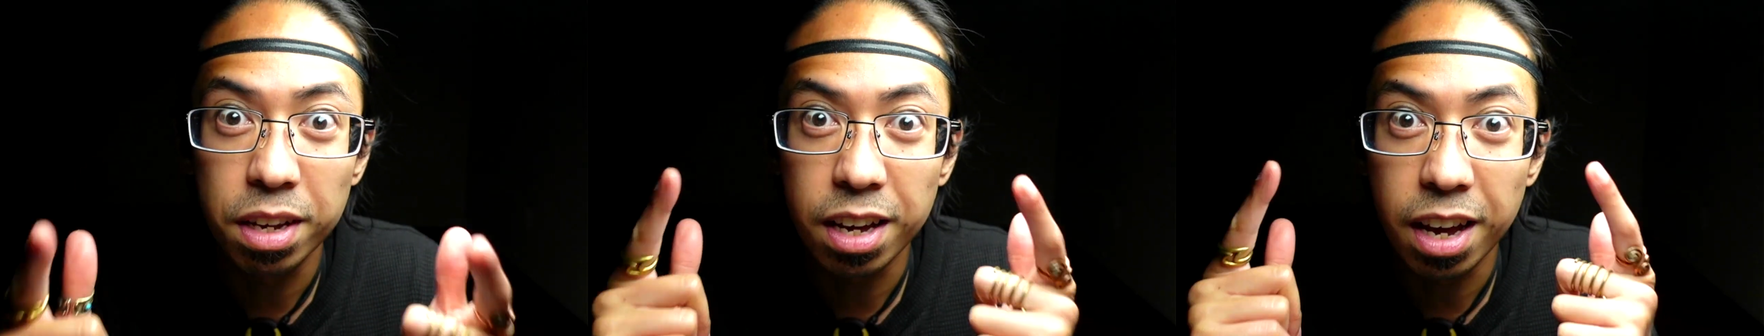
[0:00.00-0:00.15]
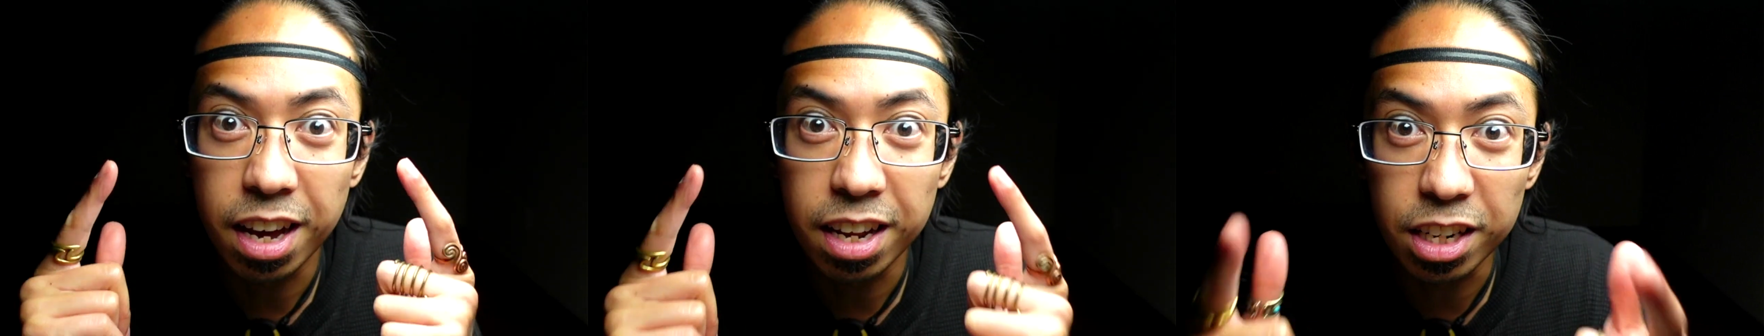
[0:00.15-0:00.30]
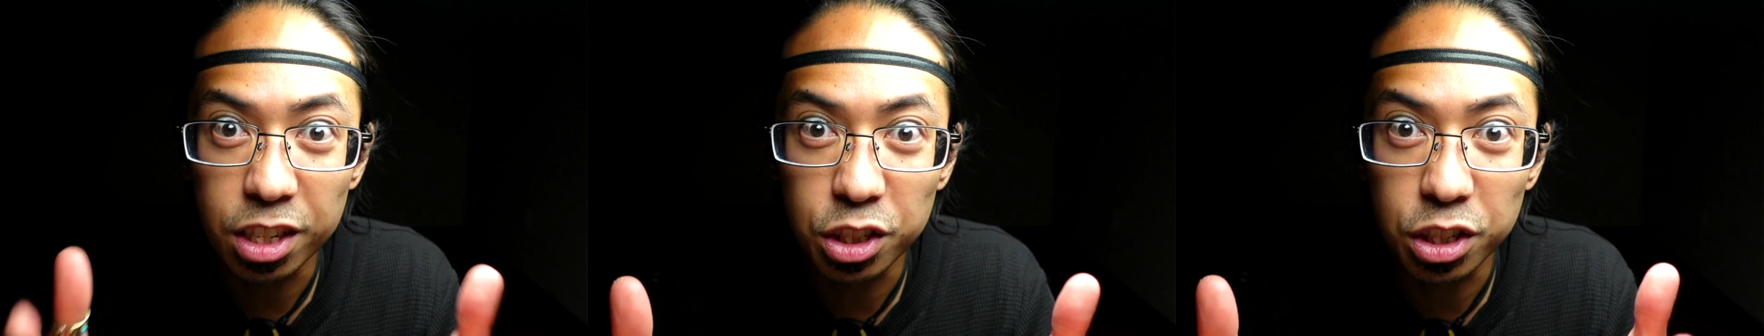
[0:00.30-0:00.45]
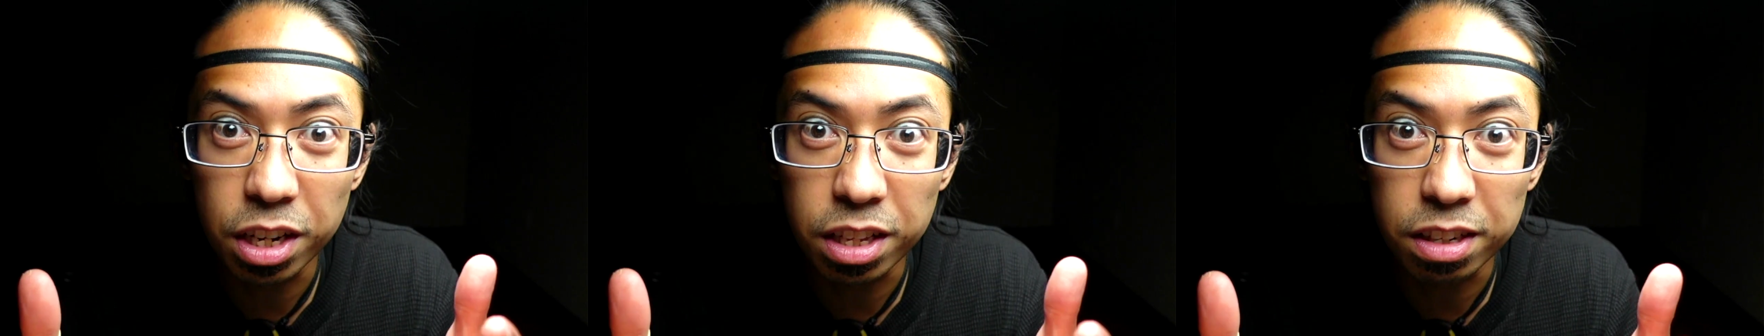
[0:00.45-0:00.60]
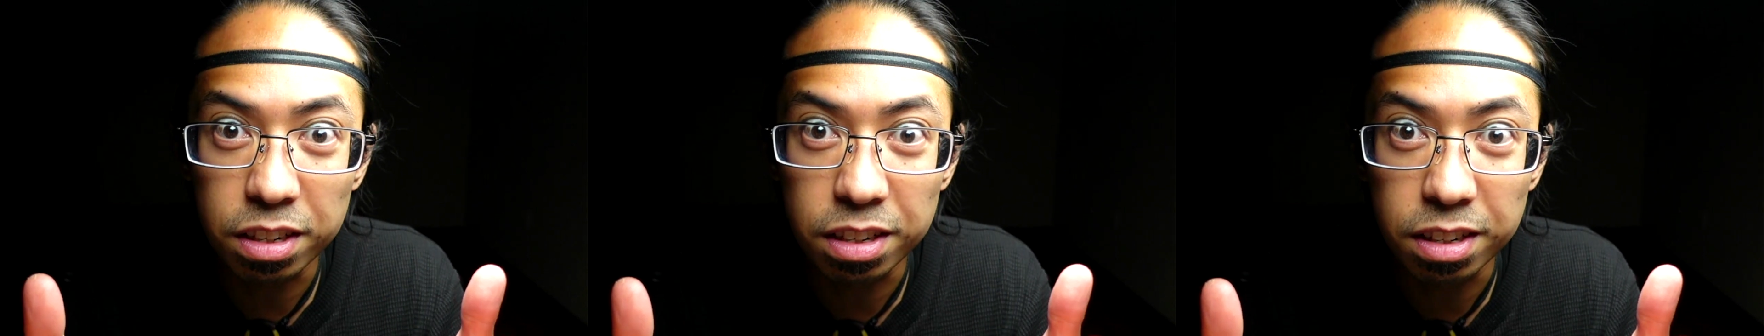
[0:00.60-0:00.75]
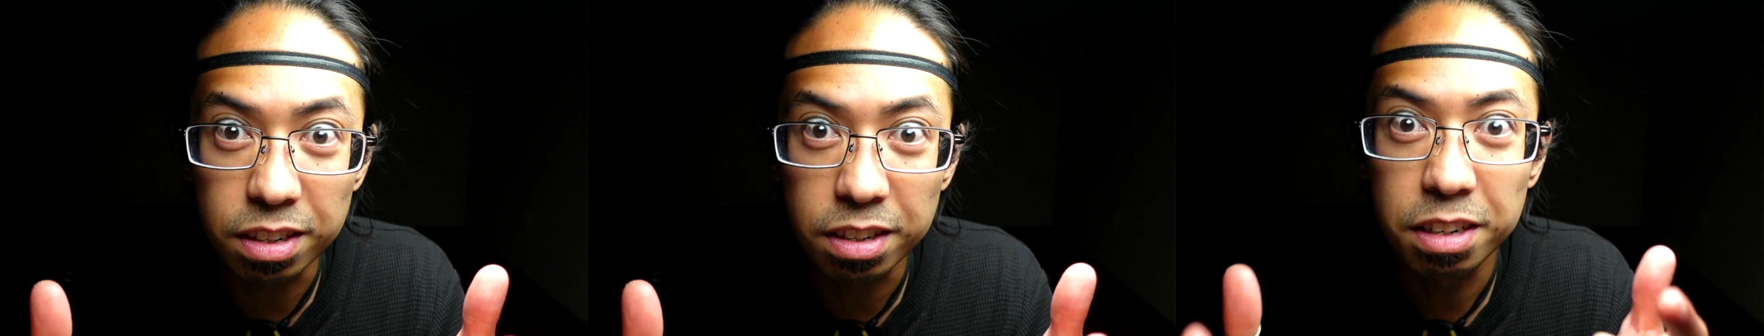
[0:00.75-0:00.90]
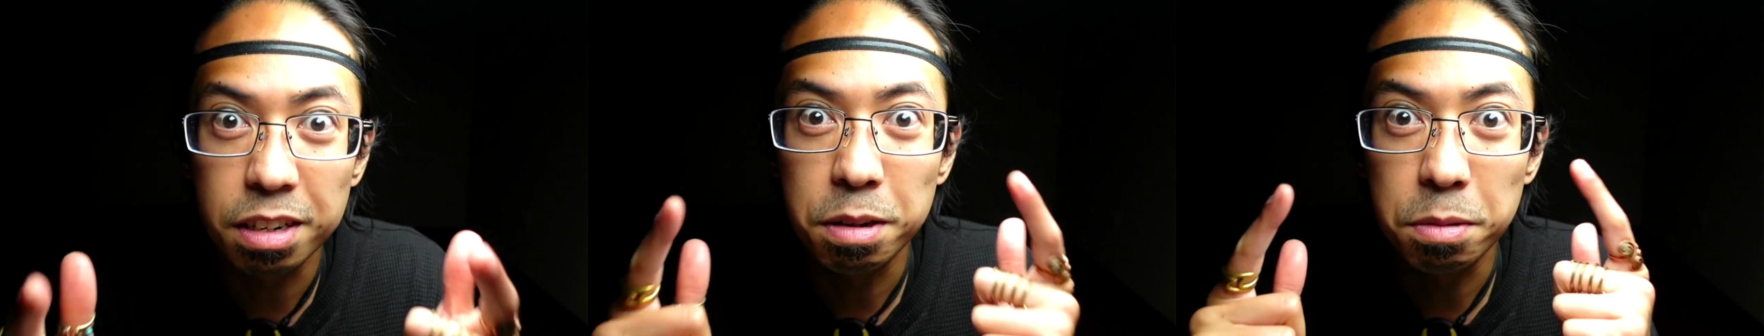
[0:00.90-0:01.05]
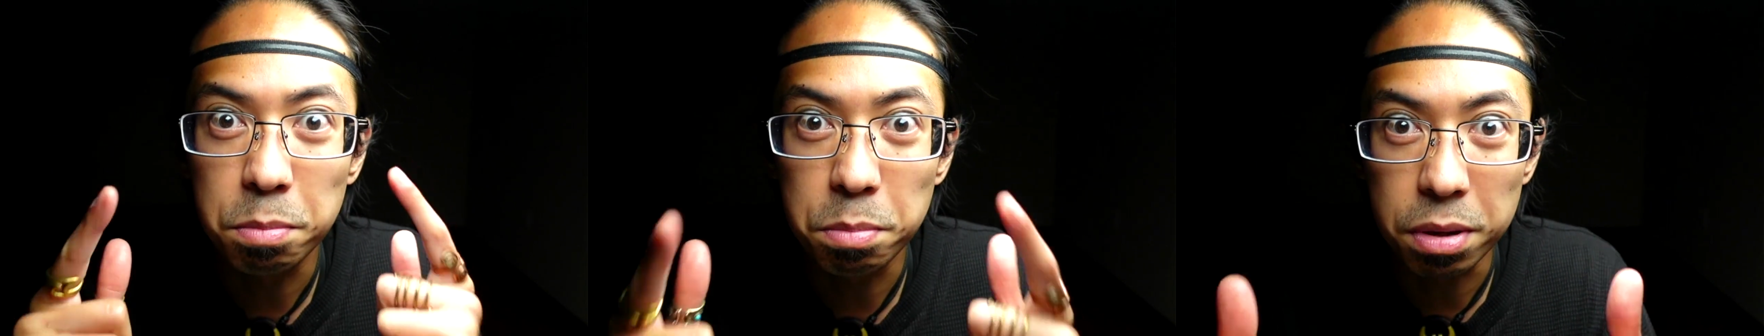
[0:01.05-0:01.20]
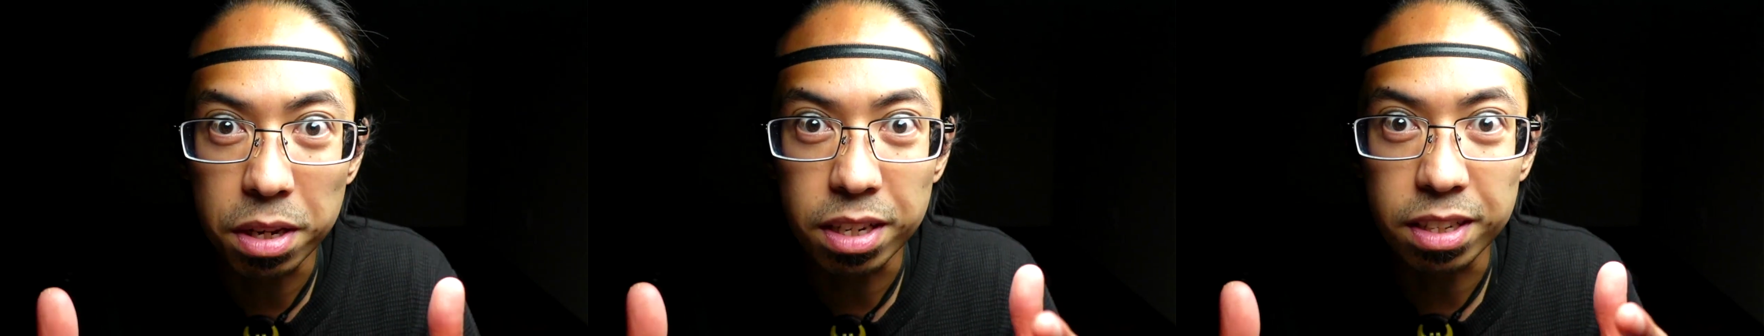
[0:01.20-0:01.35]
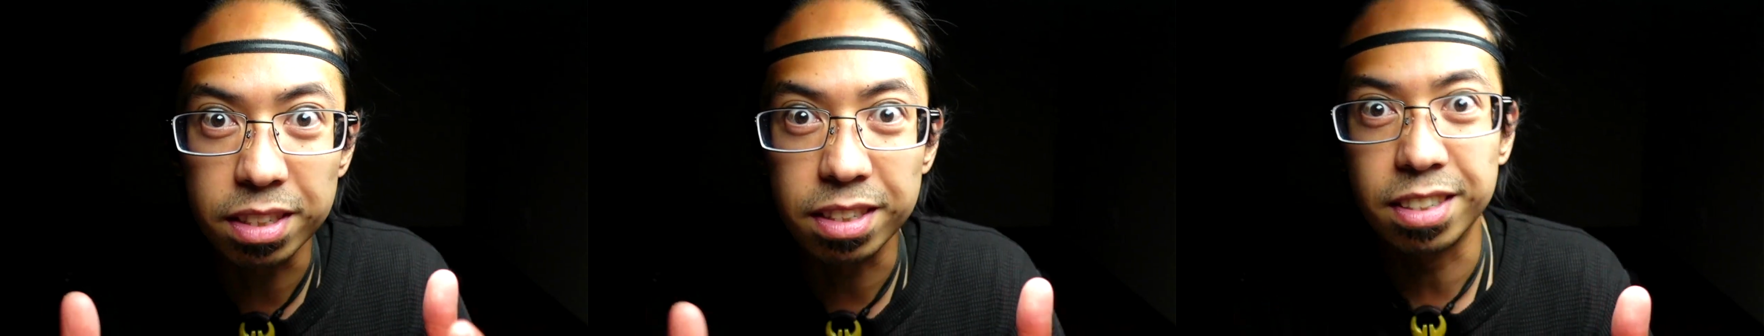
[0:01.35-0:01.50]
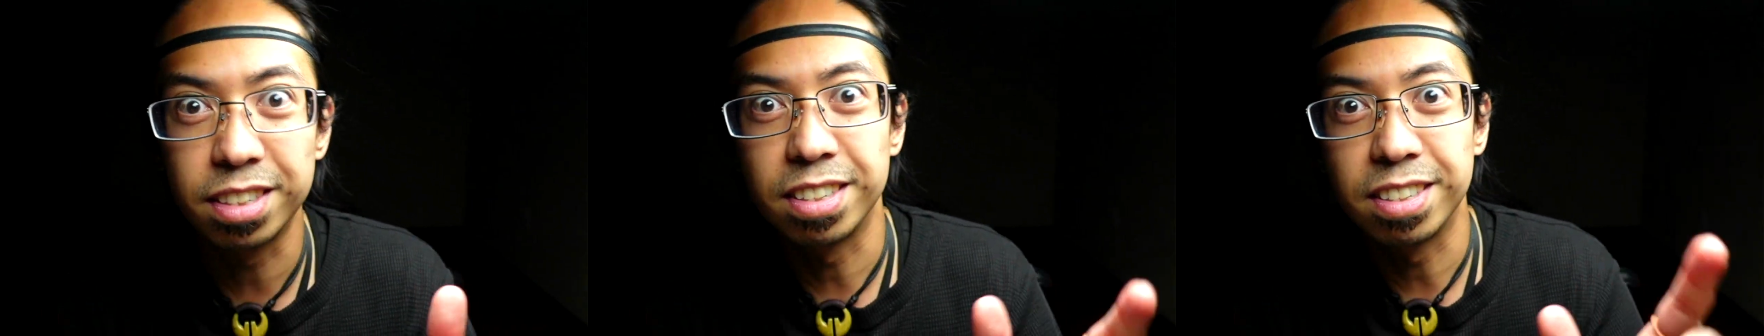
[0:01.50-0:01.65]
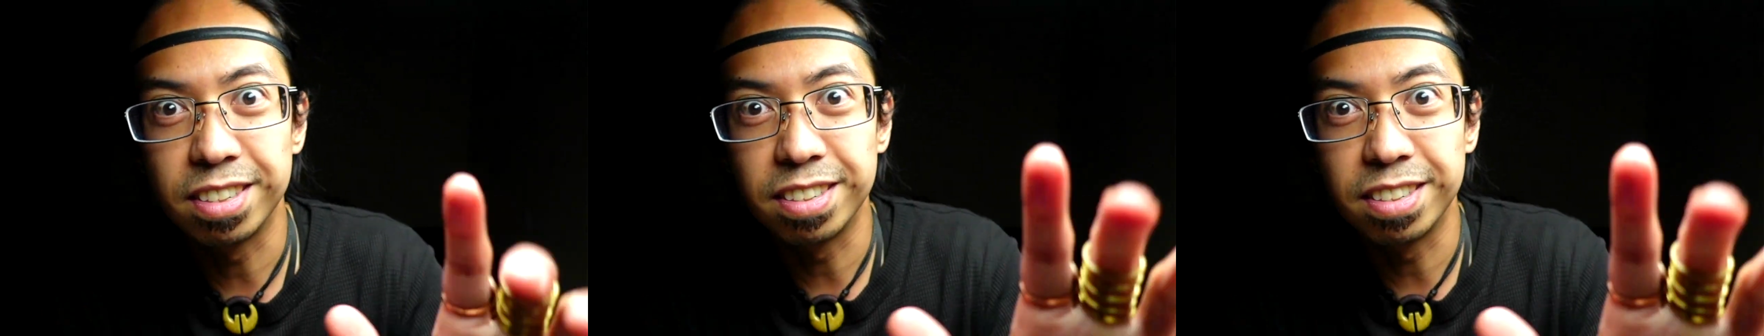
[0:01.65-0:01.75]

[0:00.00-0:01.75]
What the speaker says: and each other. Peace.